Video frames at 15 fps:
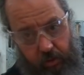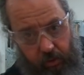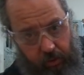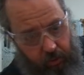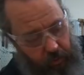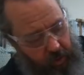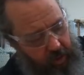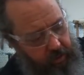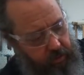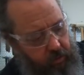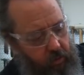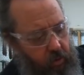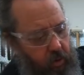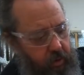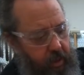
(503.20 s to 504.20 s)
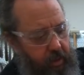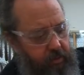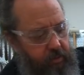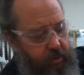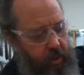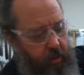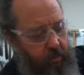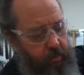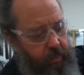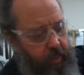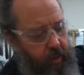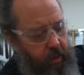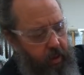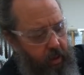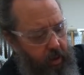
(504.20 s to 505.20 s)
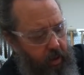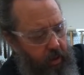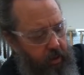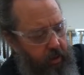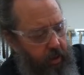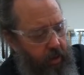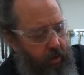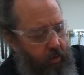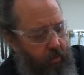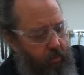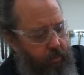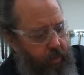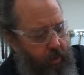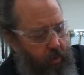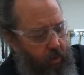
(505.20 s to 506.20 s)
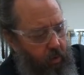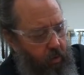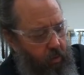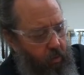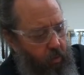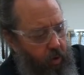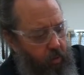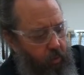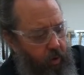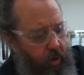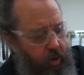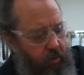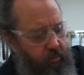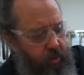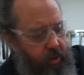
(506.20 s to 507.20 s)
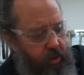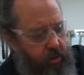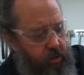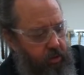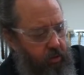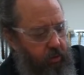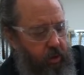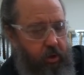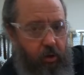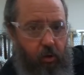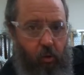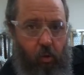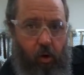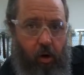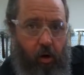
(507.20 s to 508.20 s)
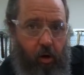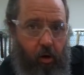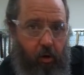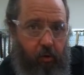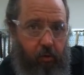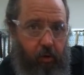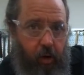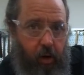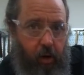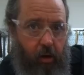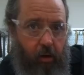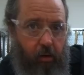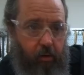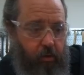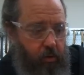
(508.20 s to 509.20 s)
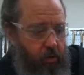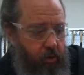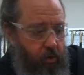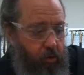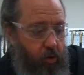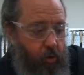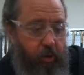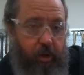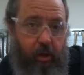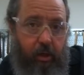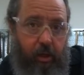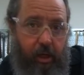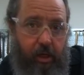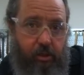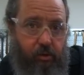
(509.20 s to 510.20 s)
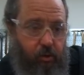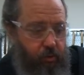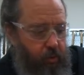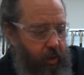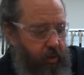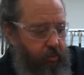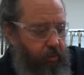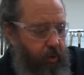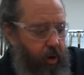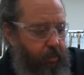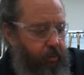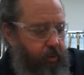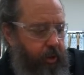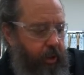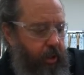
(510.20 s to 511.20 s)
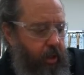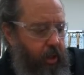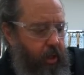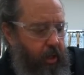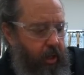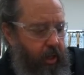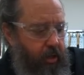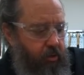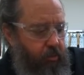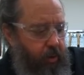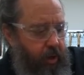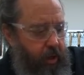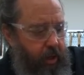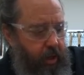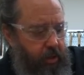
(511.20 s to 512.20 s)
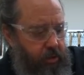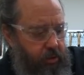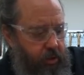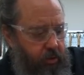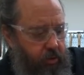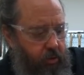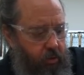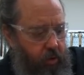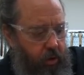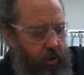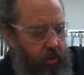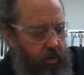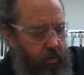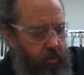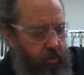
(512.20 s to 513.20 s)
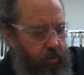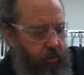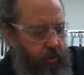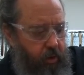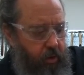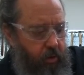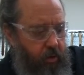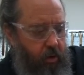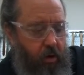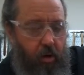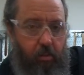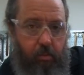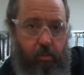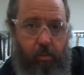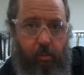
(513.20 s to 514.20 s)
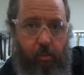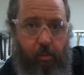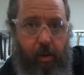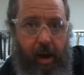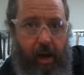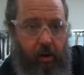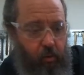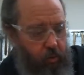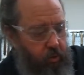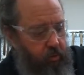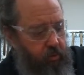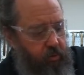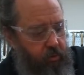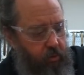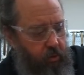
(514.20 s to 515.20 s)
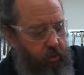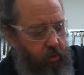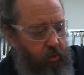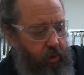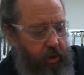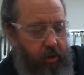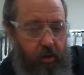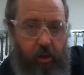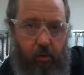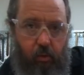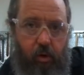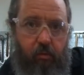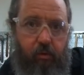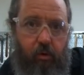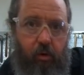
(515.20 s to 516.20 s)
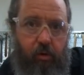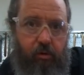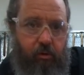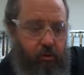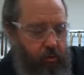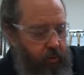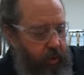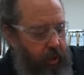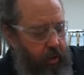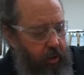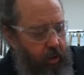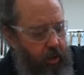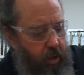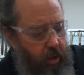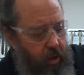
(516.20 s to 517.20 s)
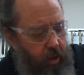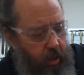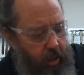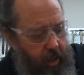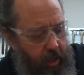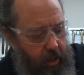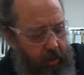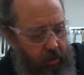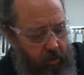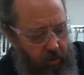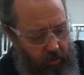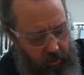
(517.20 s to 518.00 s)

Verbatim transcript: the threads that are on that stem. Now, one way of making sure that you are uh, you're going to engage the threads properly is by actually turning the knob backwards. So kind of like whenever you're unscrewing it. And